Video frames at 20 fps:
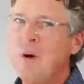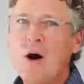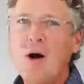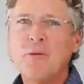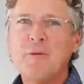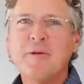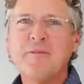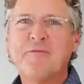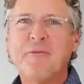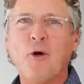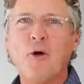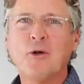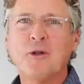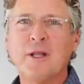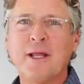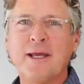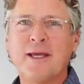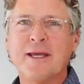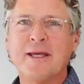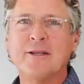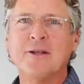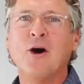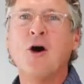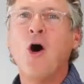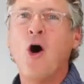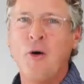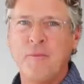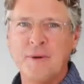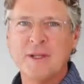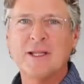Baldwin Ford Lincoln,
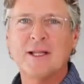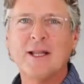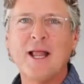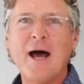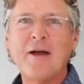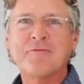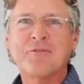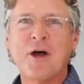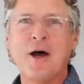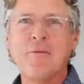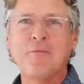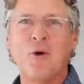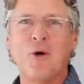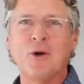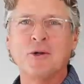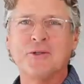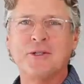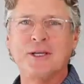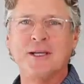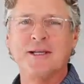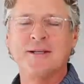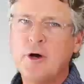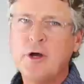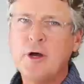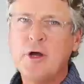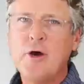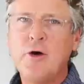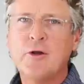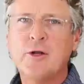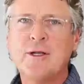home of the lifetime warranty.
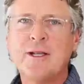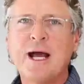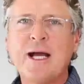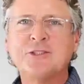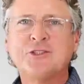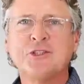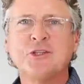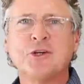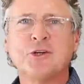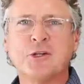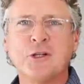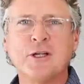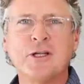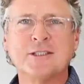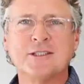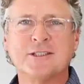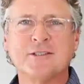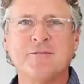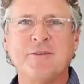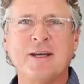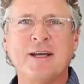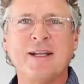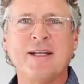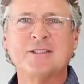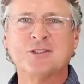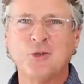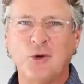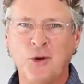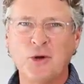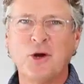Toyota National Clearance
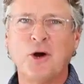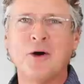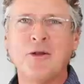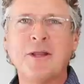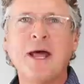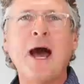Event is going on